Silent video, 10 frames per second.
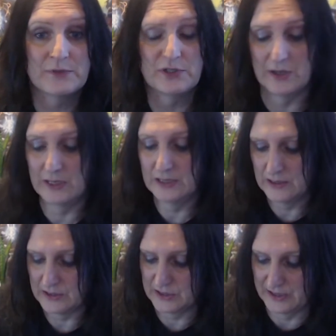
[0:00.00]
So I
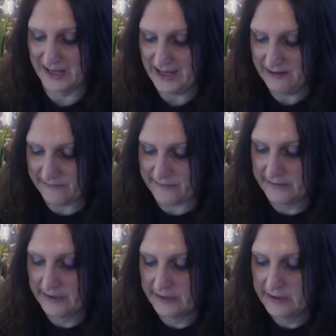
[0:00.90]
looked at the hints,
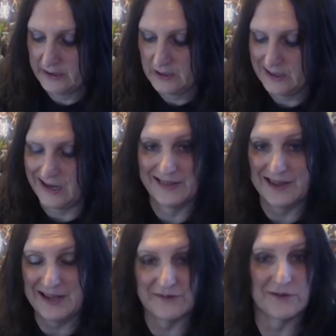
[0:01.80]
and the
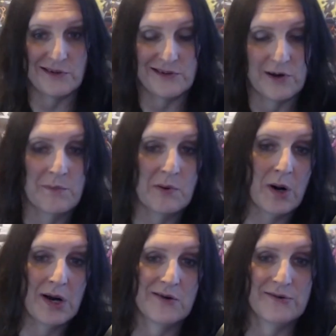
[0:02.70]
hints only told me
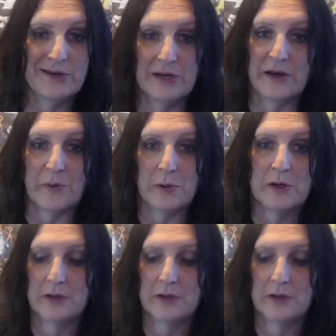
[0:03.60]
what I already knew.